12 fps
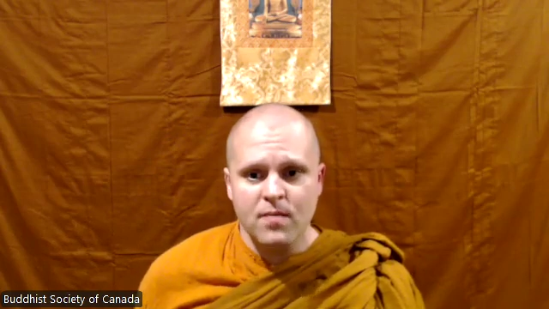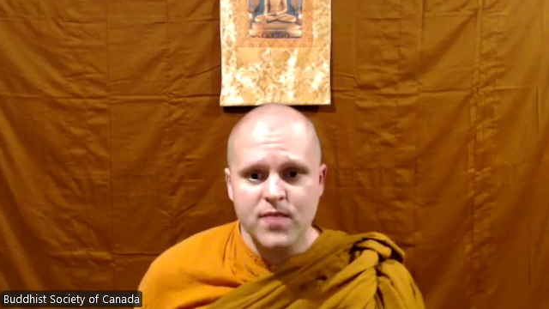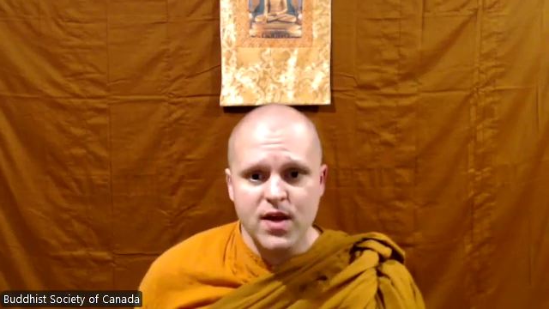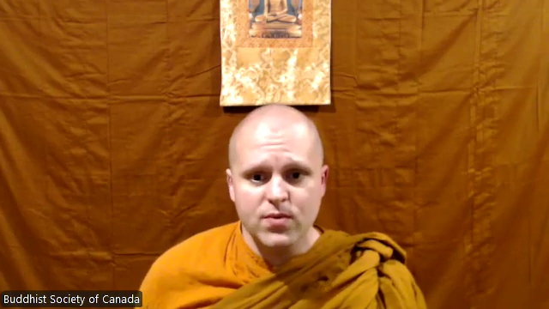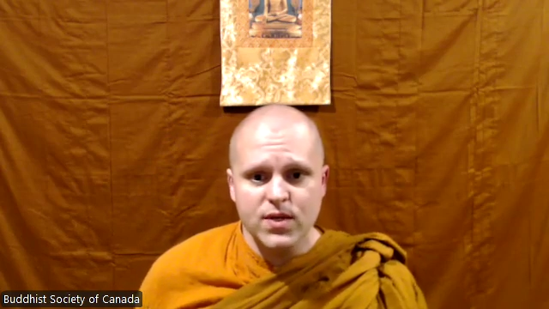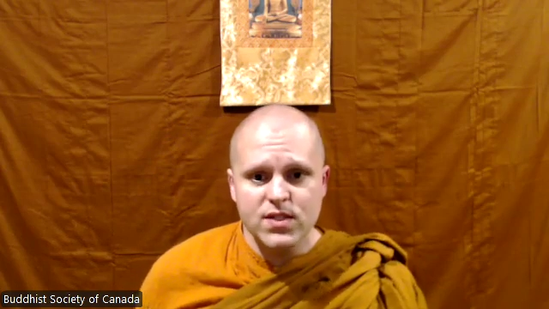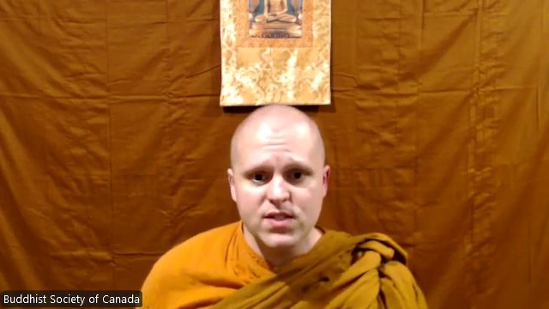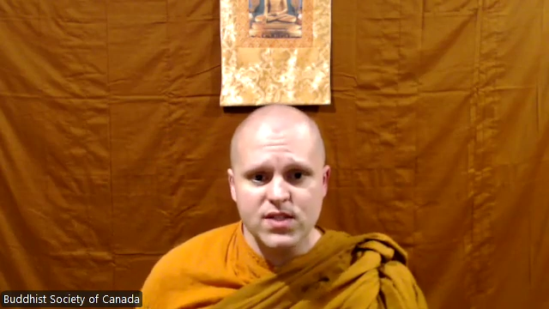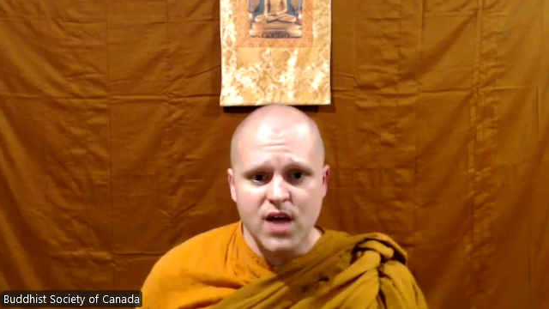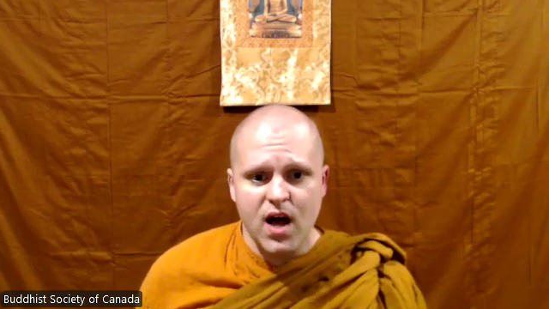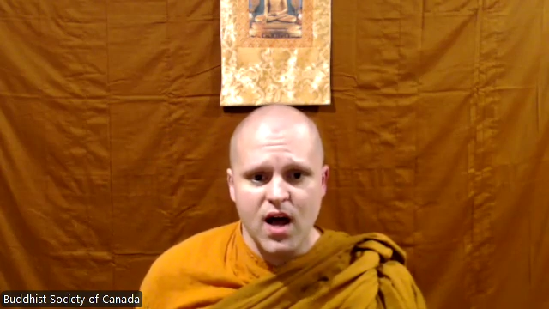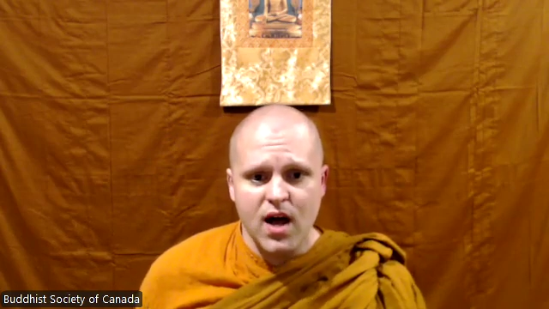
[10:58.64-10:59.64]
there was
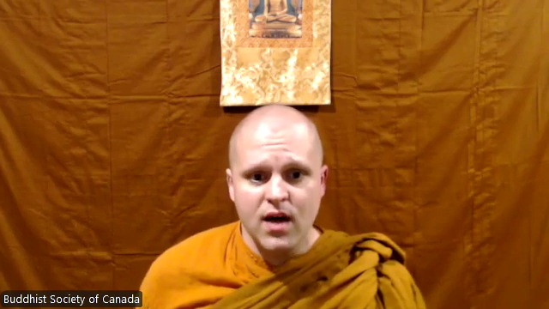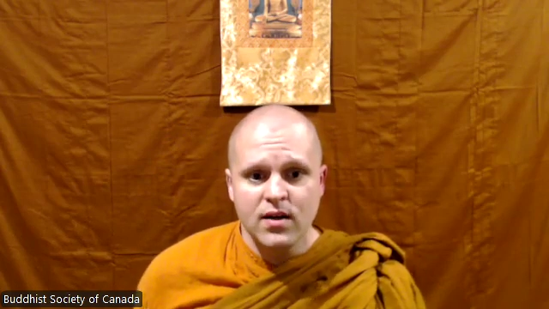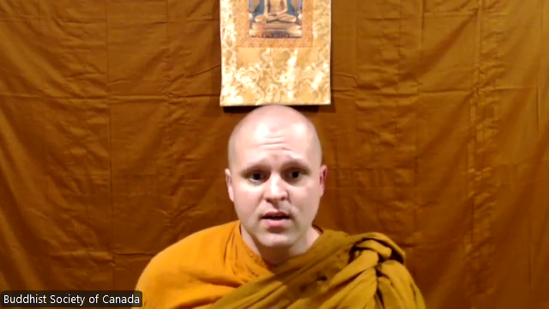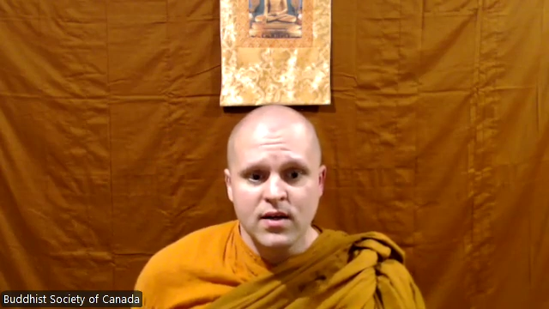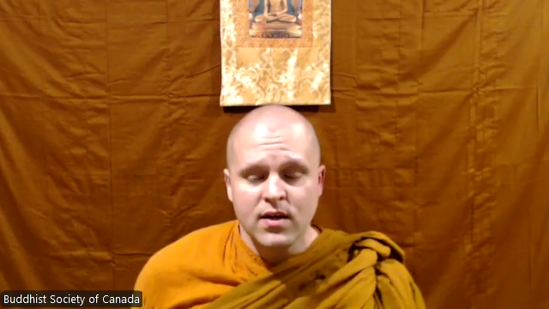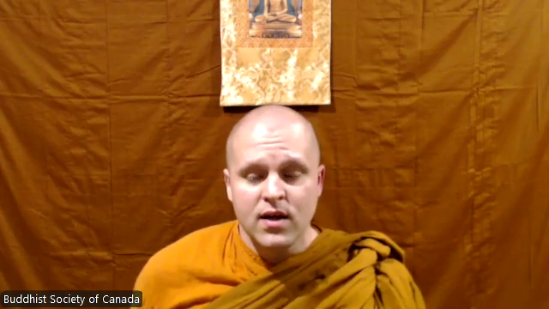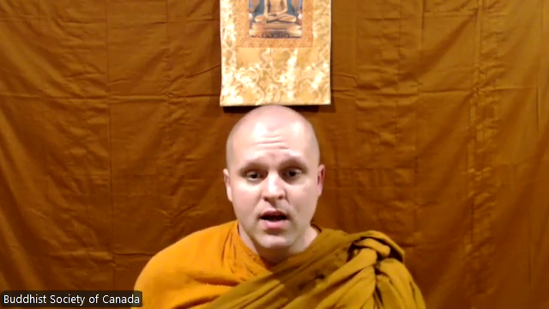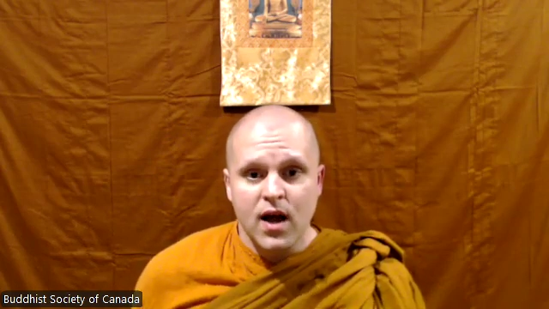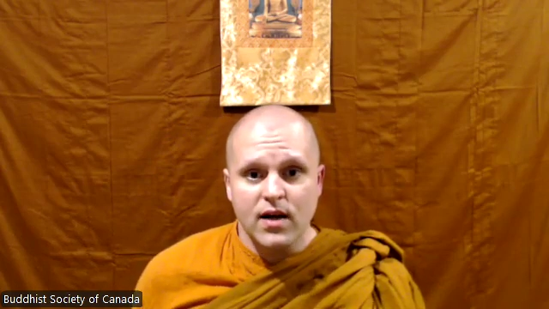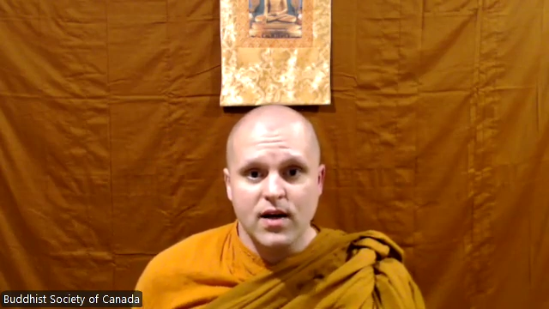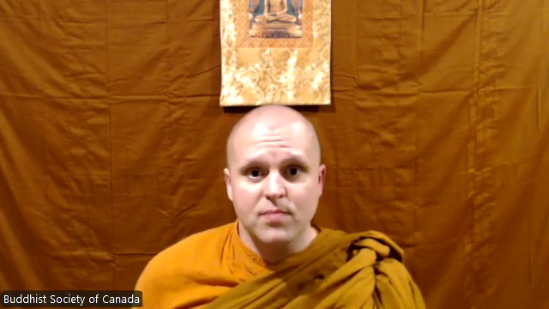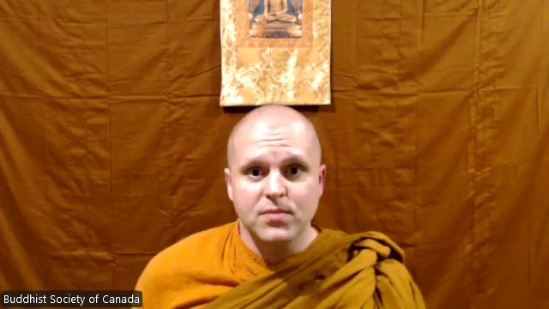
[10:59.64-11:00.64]
a
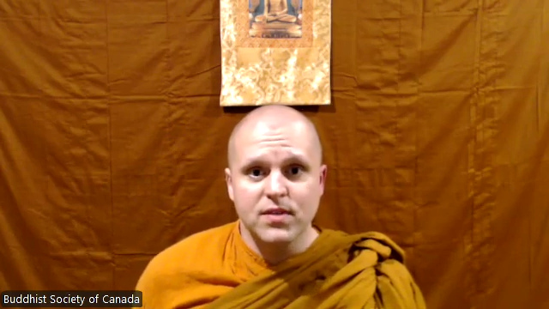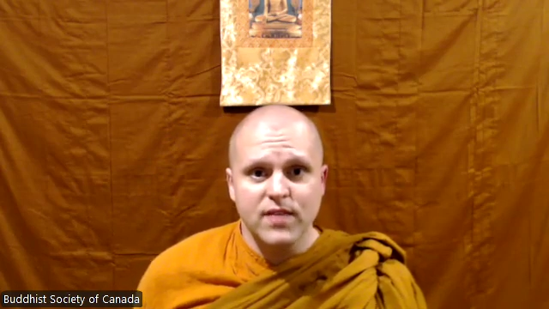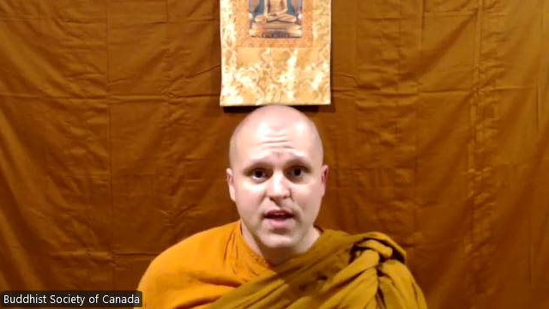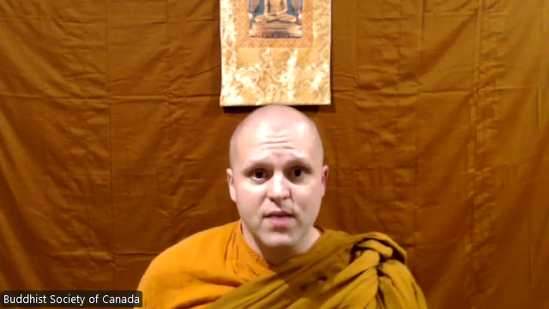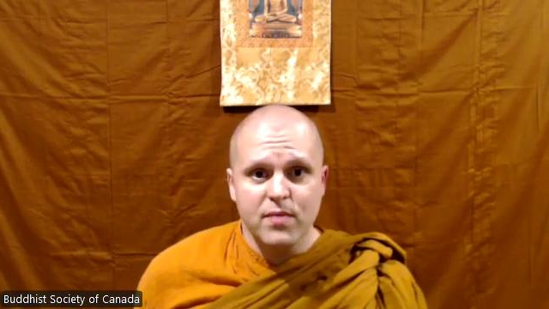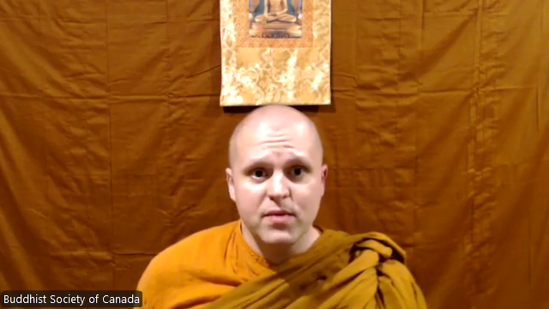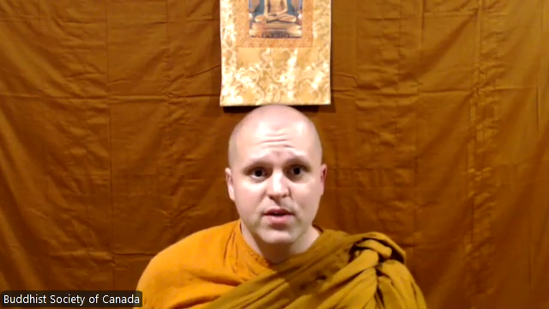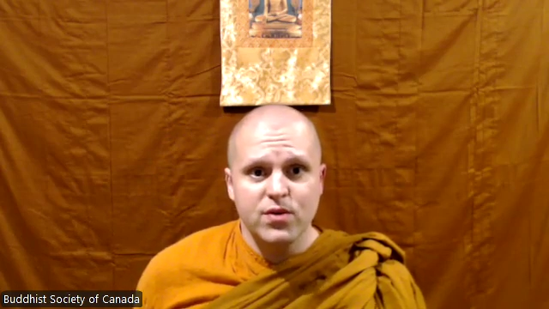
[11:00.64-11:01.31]
couple of lay women